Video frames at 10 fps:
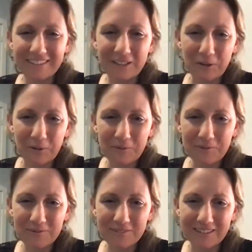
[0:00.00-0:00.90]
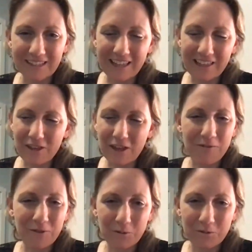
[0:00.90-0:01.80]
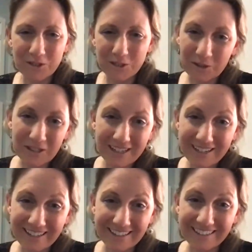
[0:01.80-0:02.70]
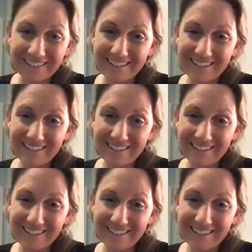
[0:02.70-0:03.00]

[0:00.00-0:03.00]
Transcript: they have their own journey. And